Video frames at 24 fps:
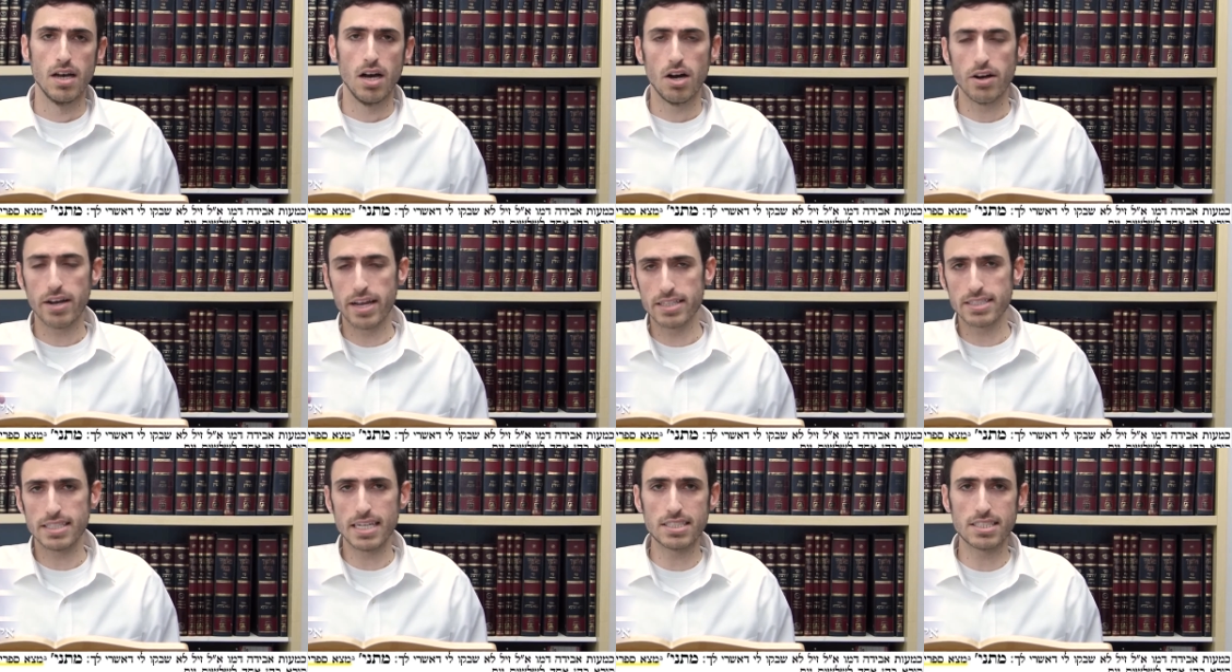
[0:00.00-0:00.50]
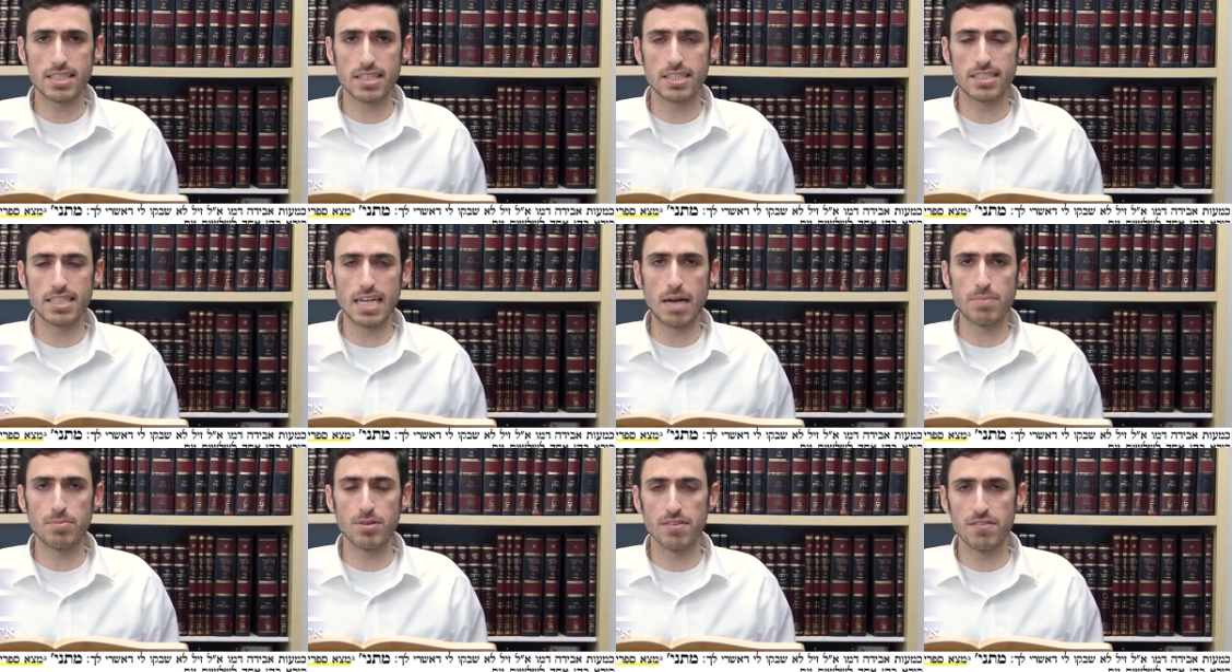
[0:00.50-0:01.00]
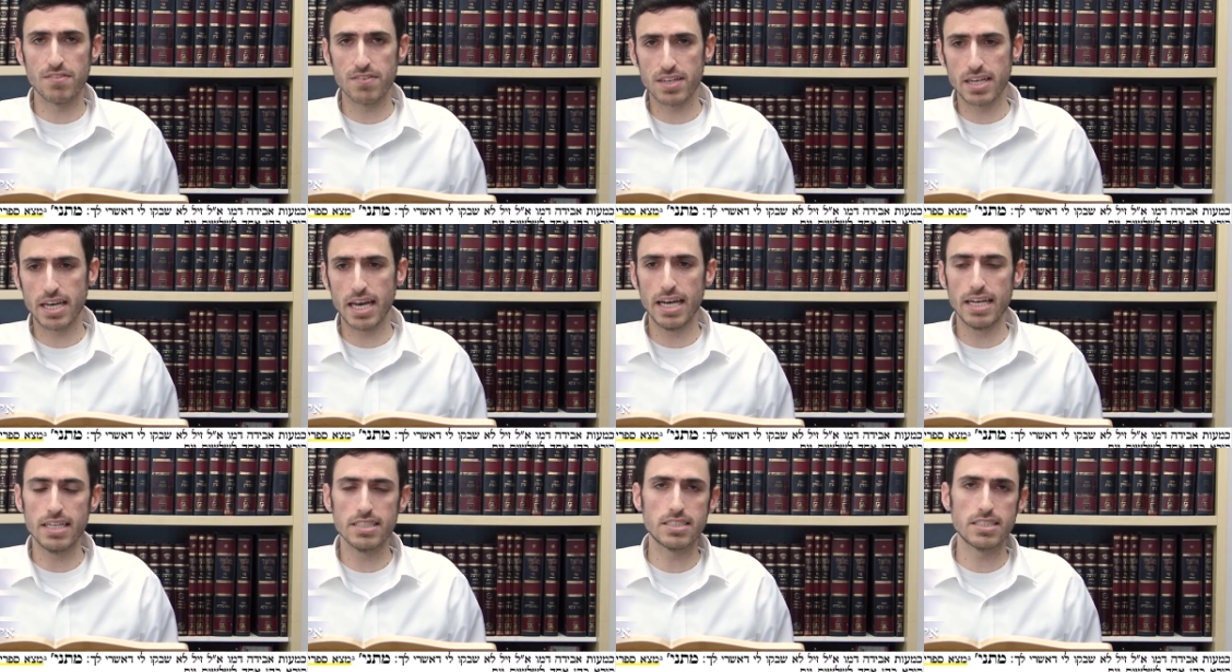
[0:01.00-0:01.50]
Okay, so that's an example of a
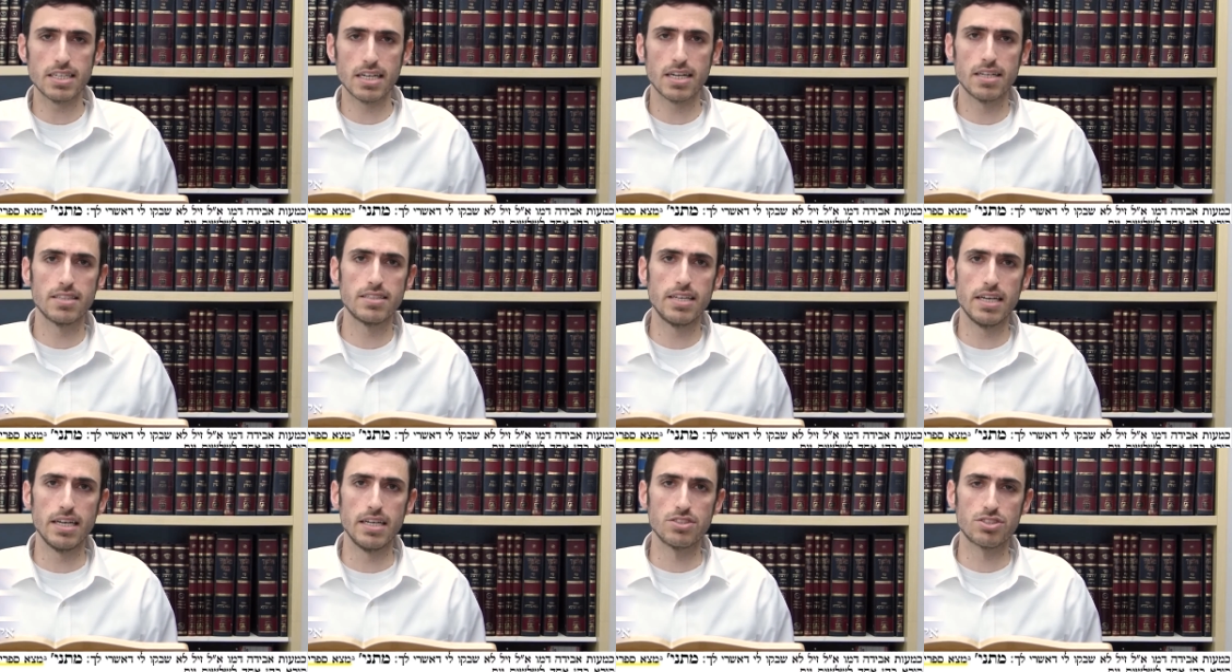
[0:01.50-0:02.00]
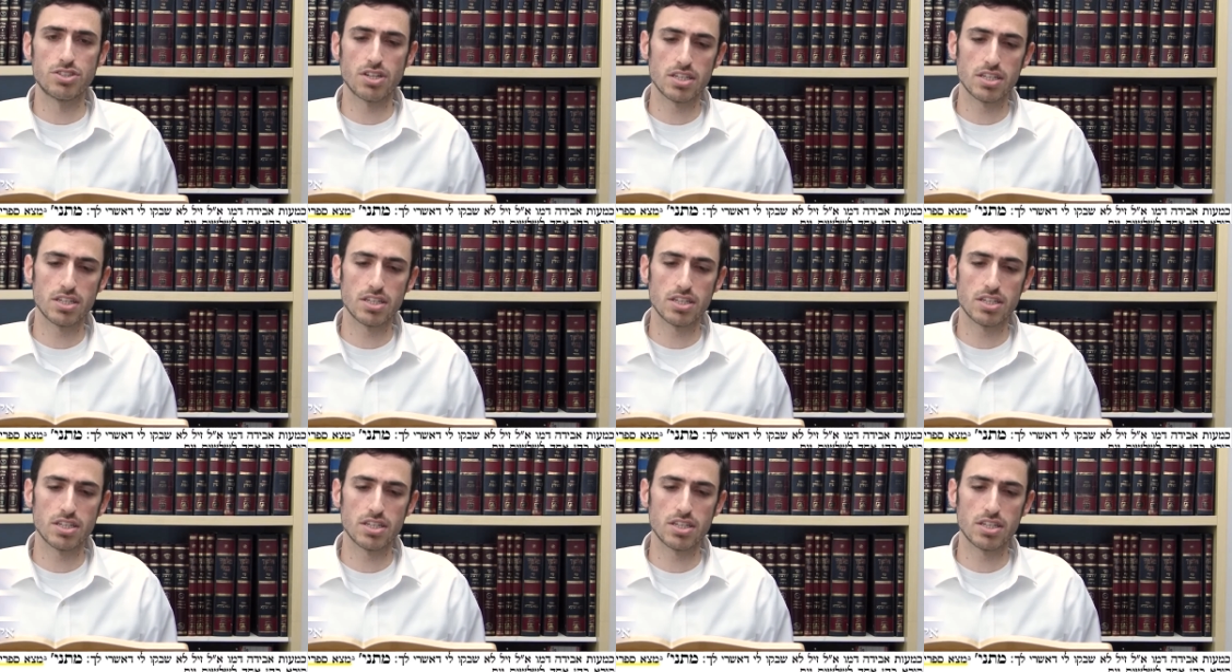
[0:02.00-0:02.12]
case and a din.